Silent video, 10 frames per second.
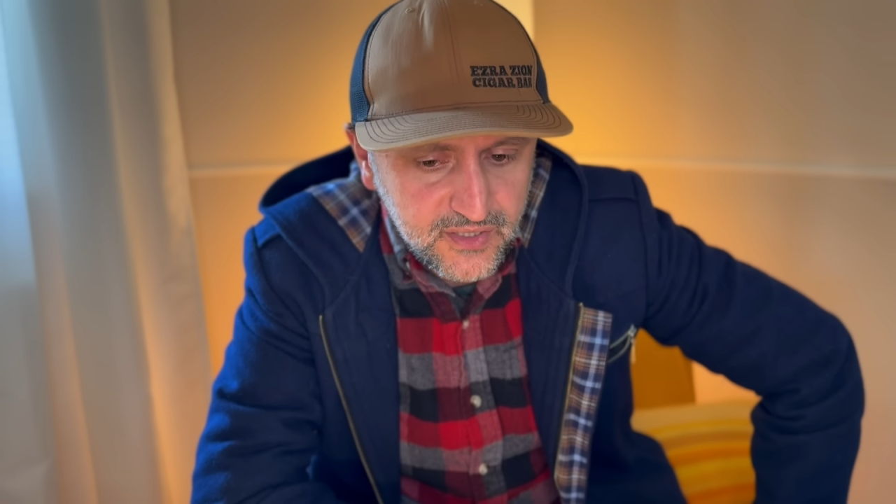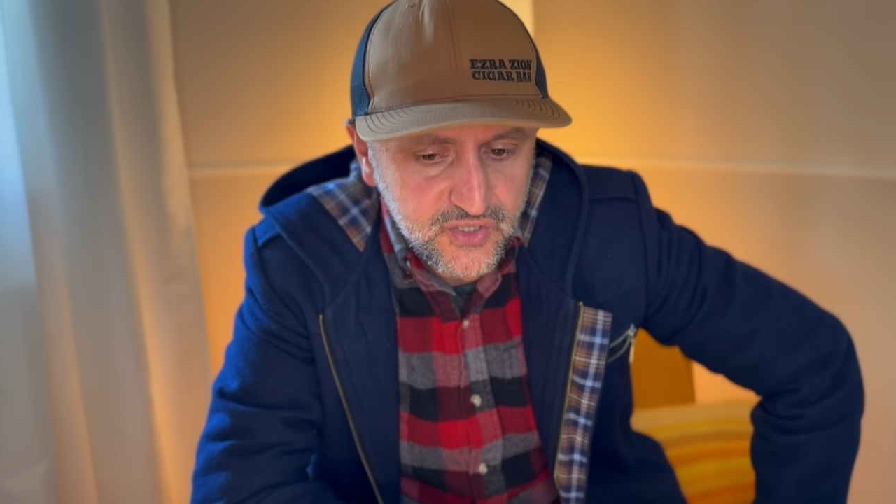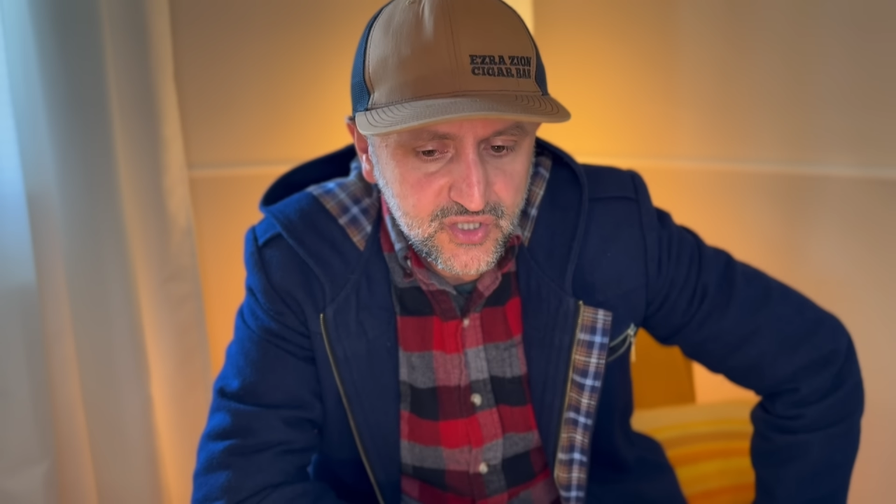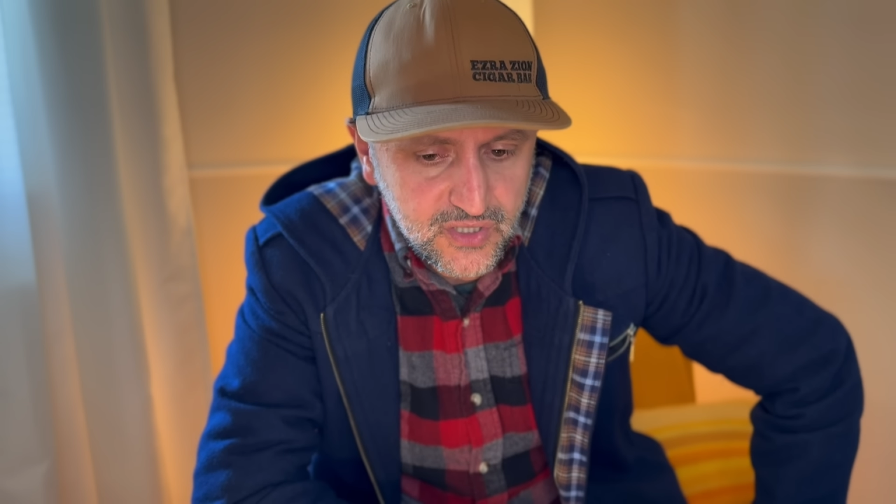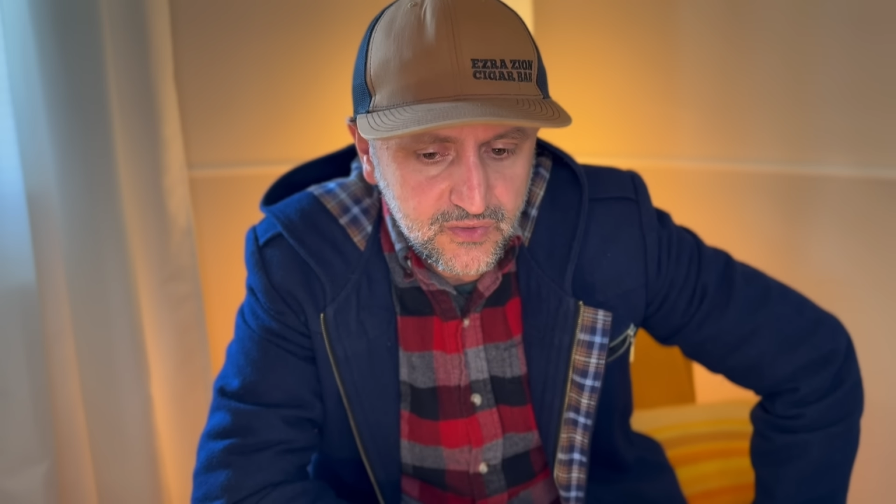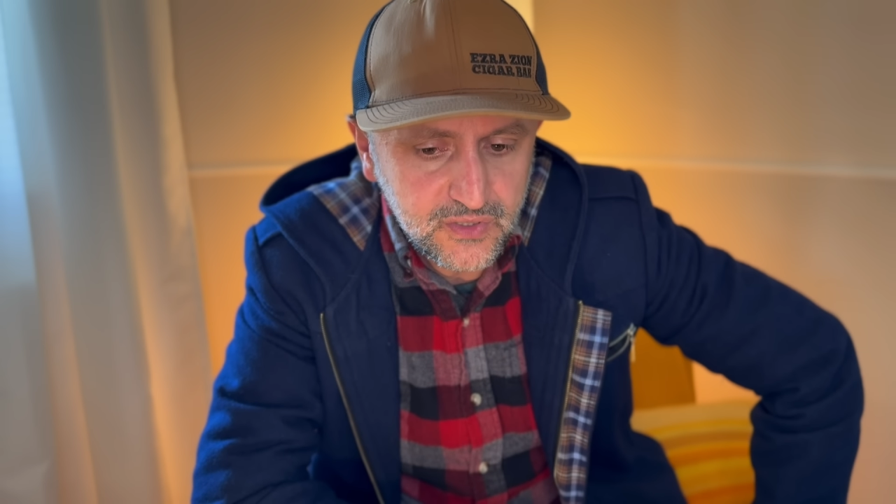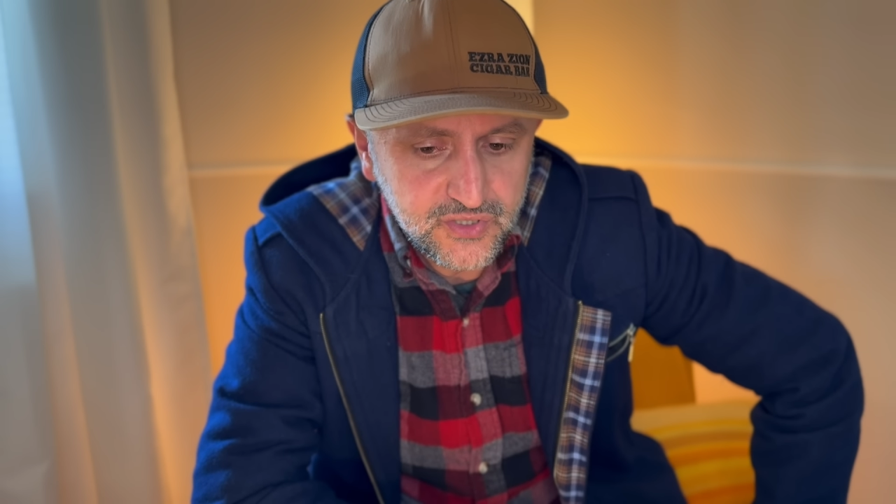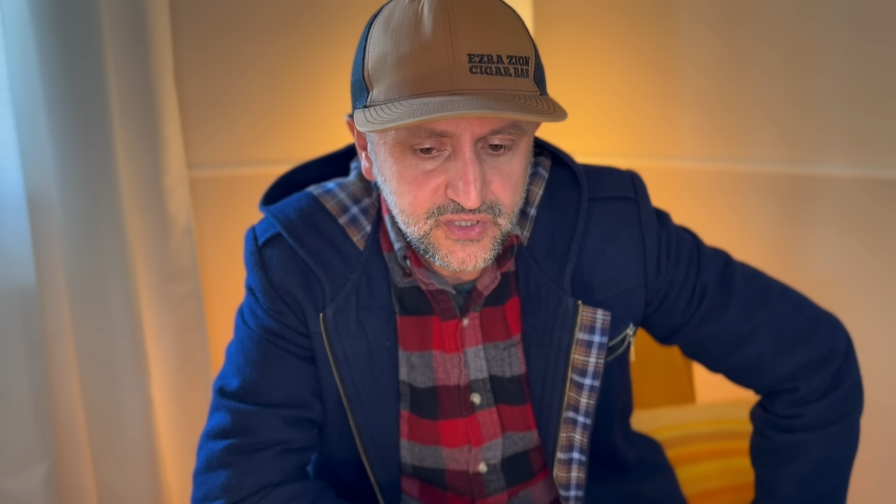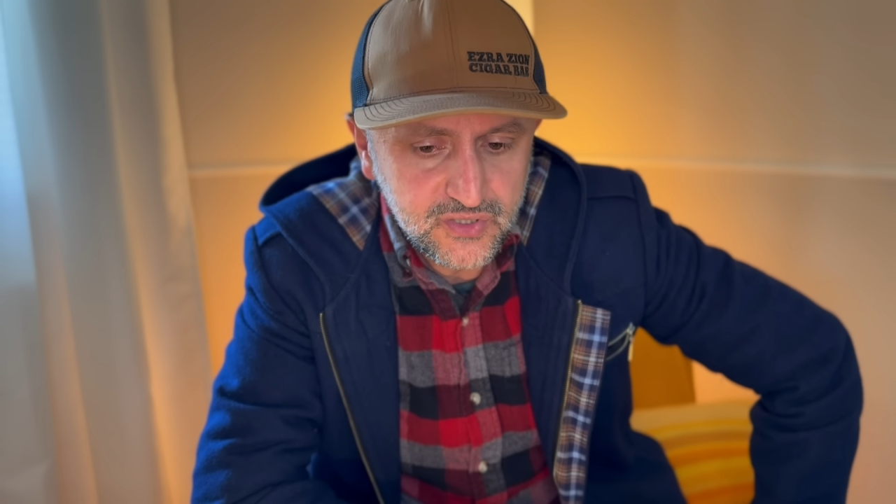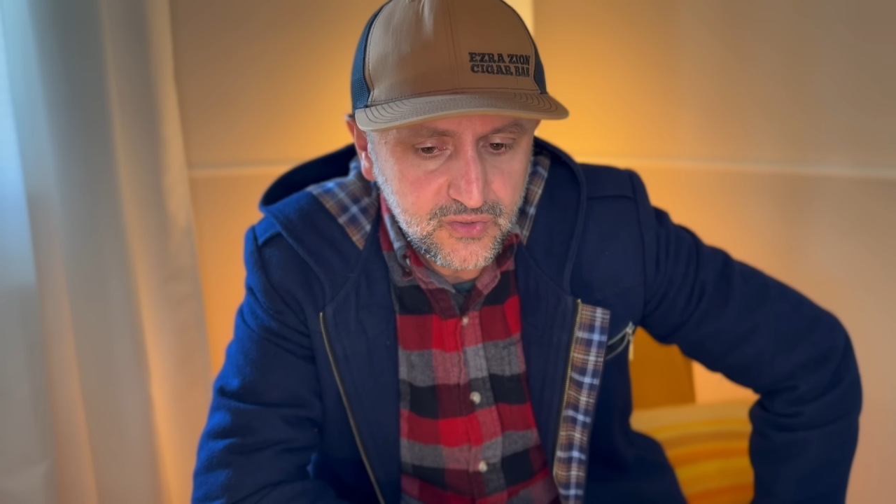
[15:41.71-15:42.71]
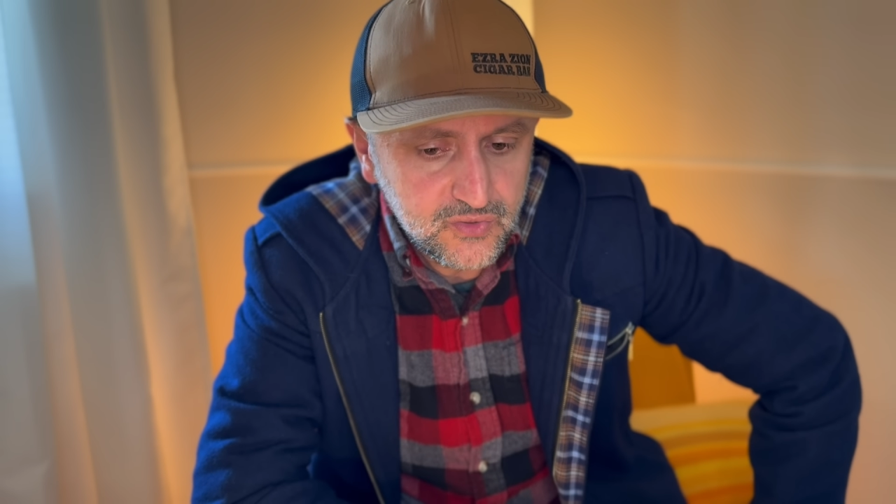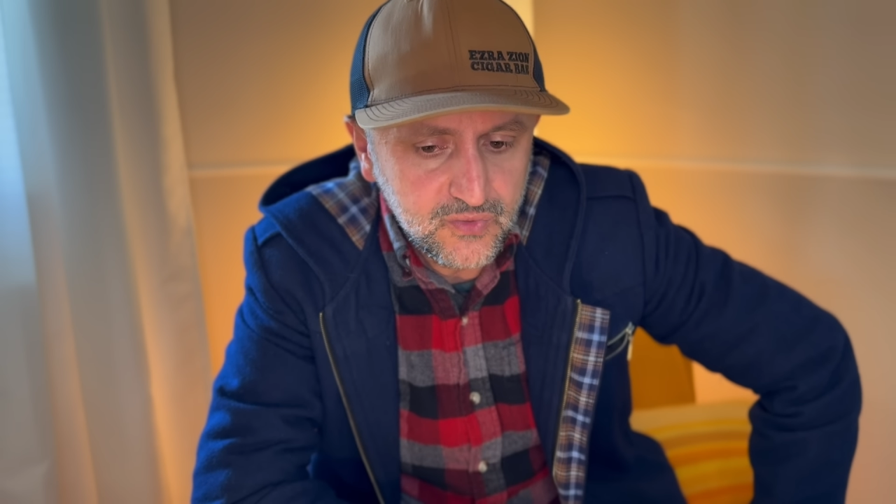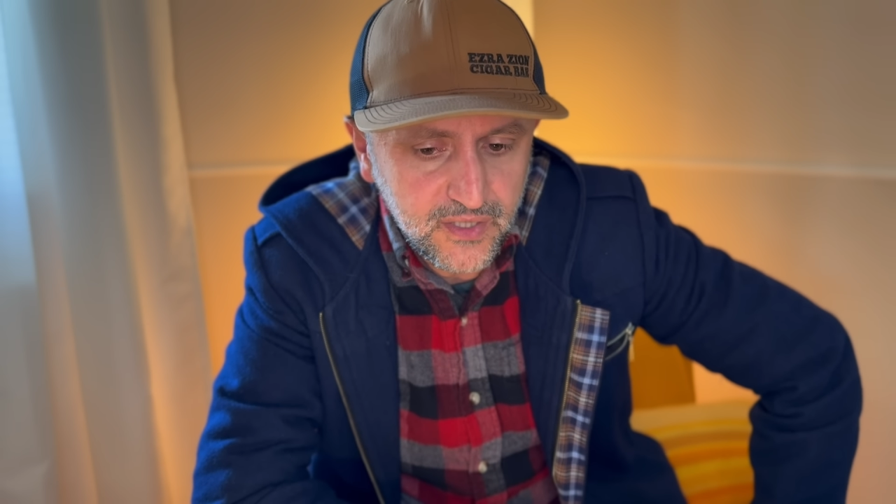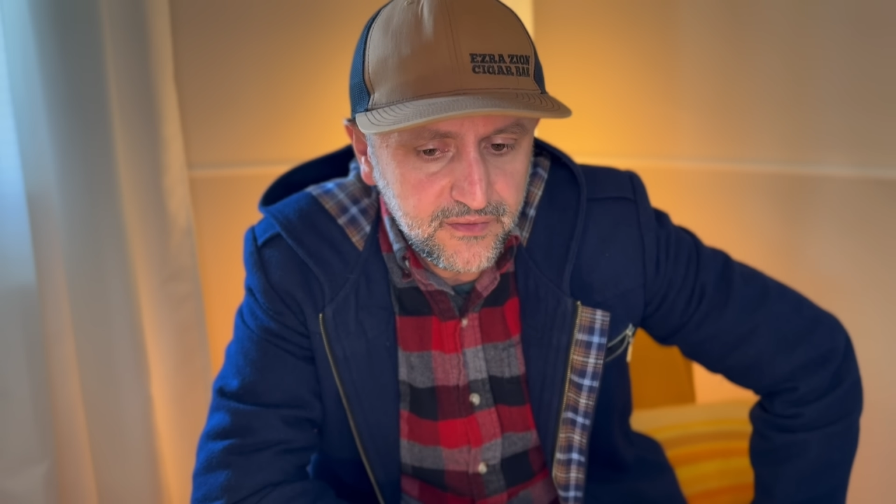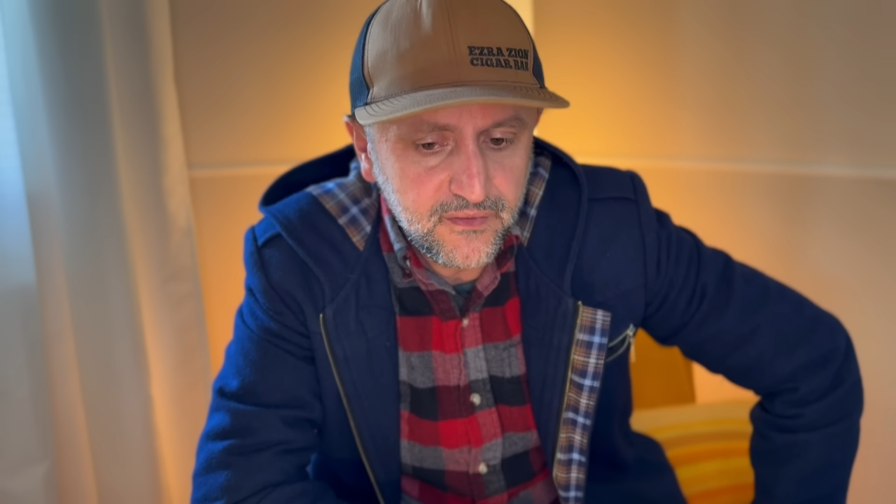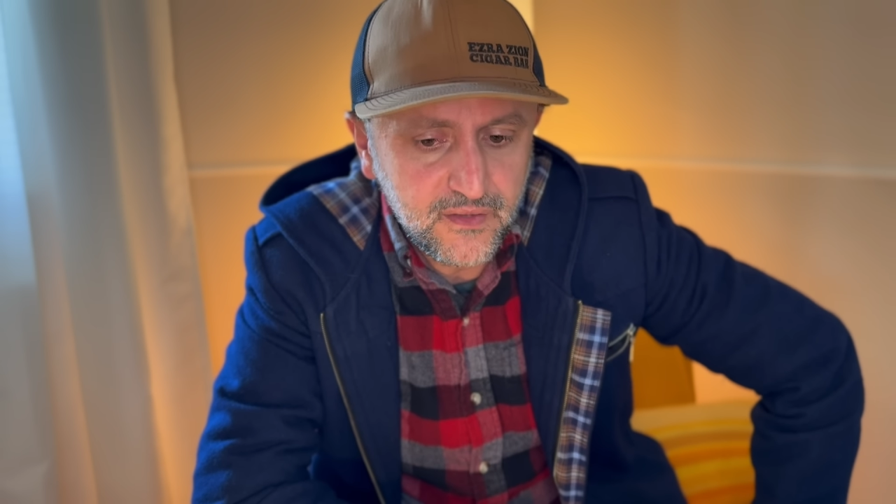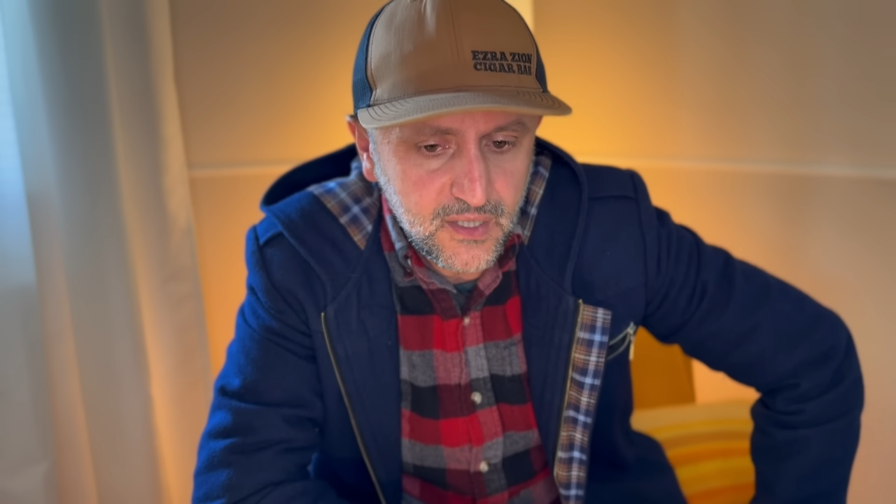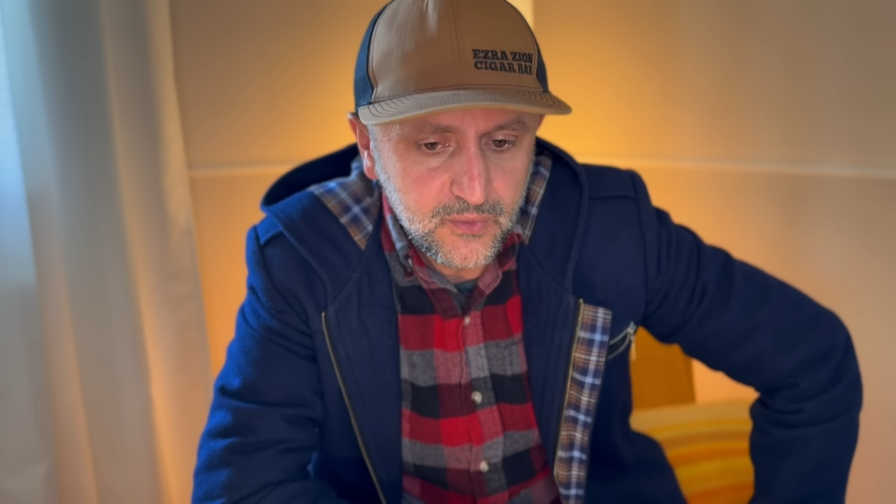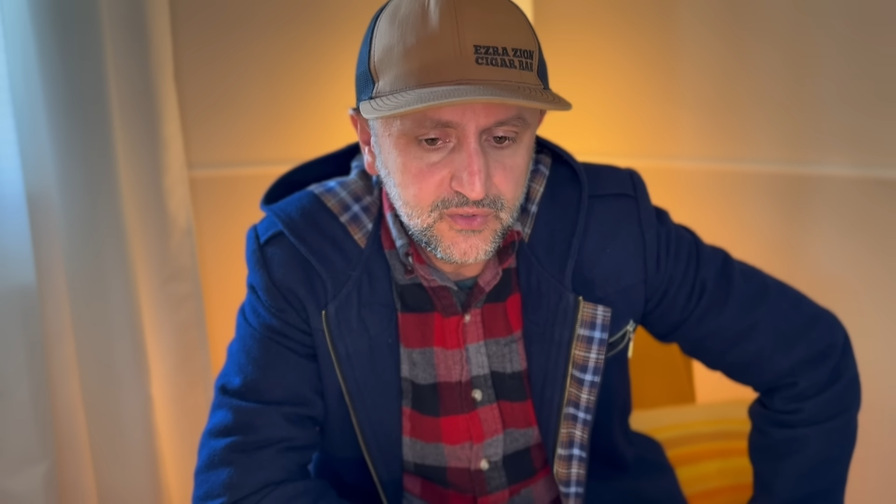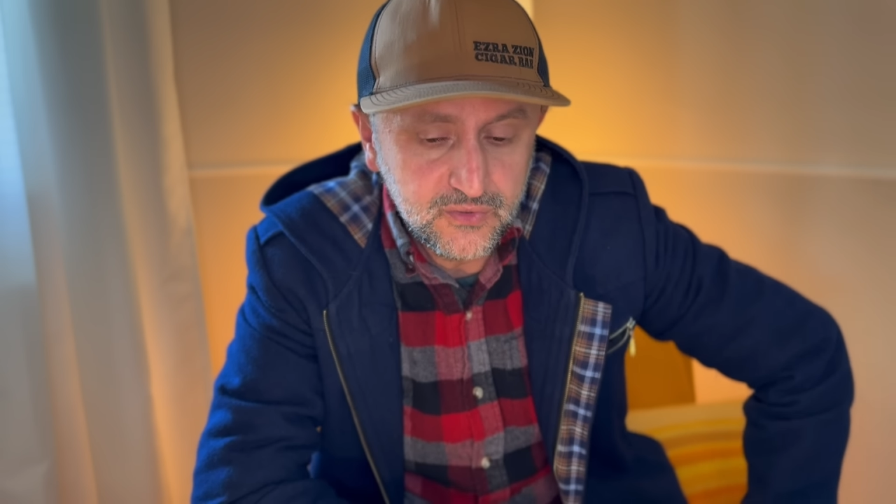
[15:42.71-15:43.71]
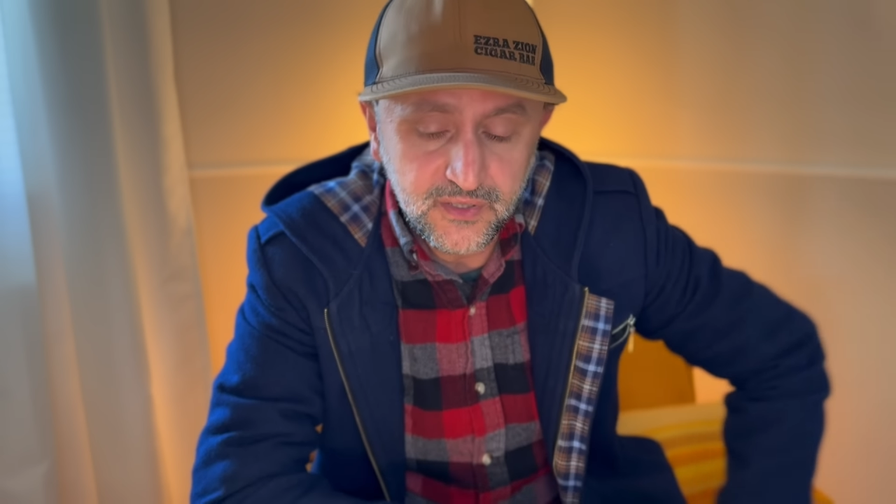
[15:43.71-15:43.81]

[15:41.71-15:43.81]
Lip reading: And in general, just don't do anything that I would do.